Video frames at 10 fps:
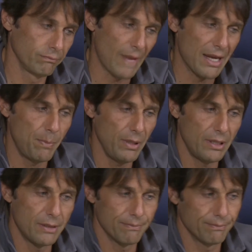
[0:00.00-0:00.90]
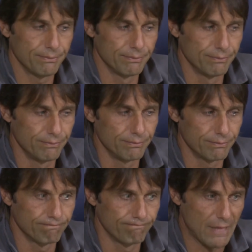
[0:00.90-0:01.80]
I repeat,
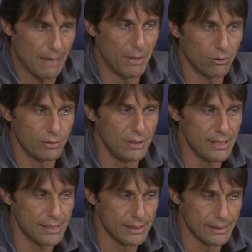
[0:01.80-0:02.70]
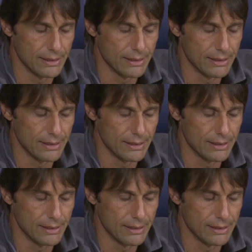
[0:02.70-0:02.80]
about this,